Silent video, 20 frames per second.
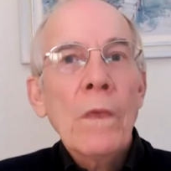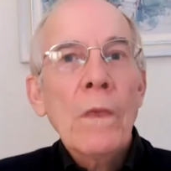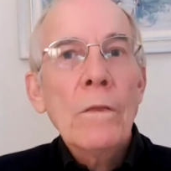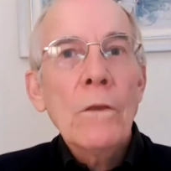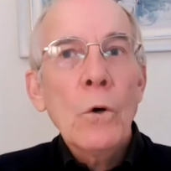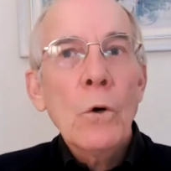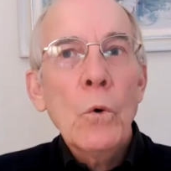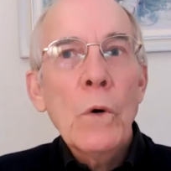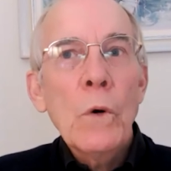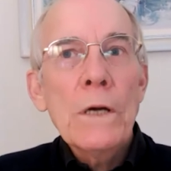
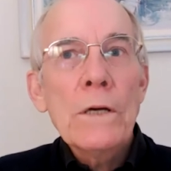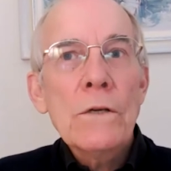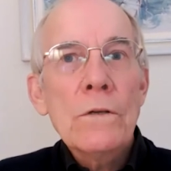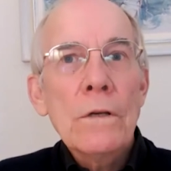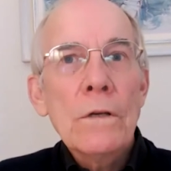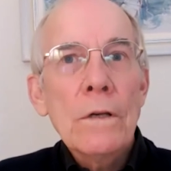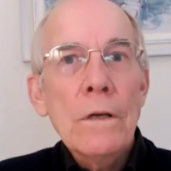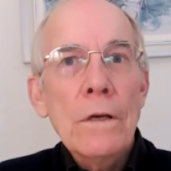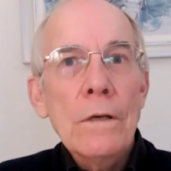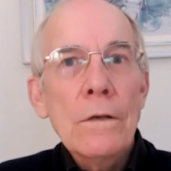The
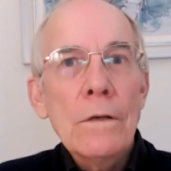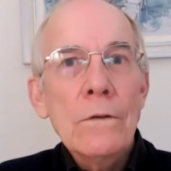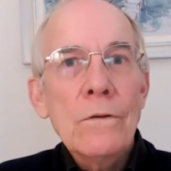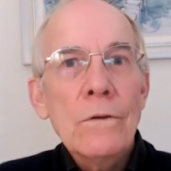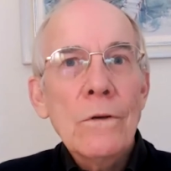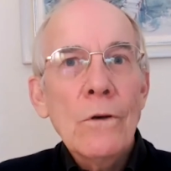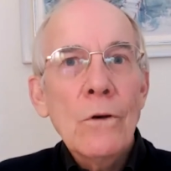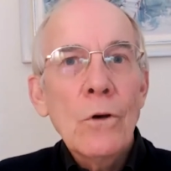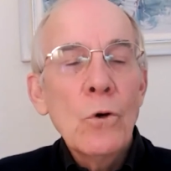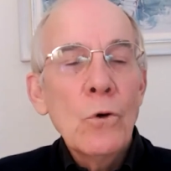question
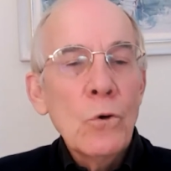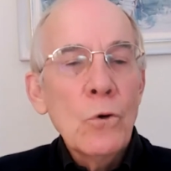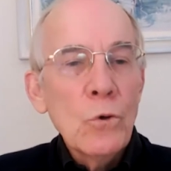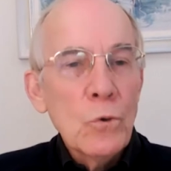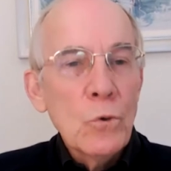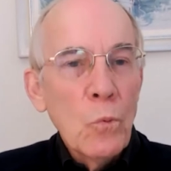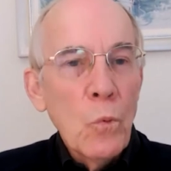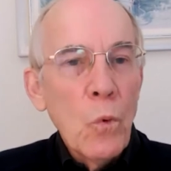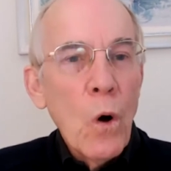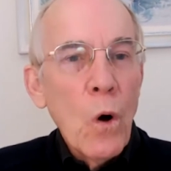is,
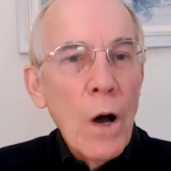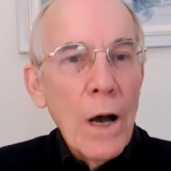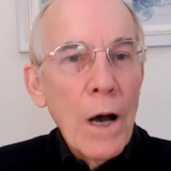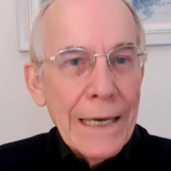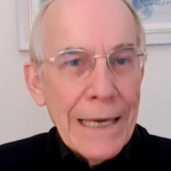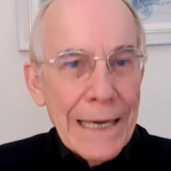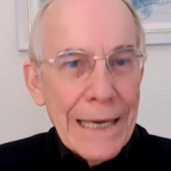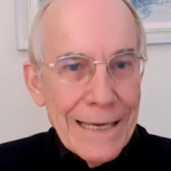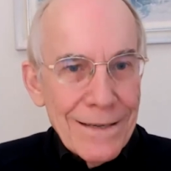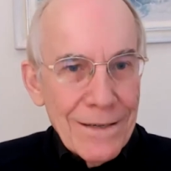whose why
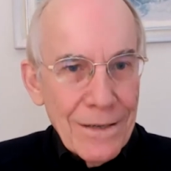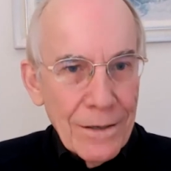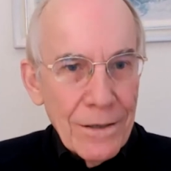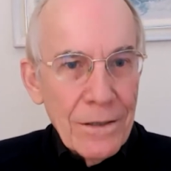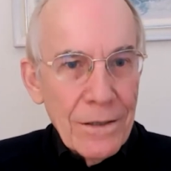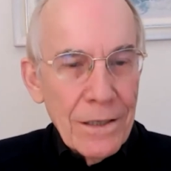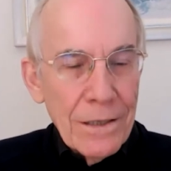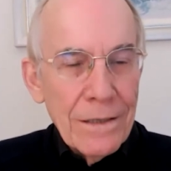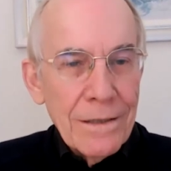is it?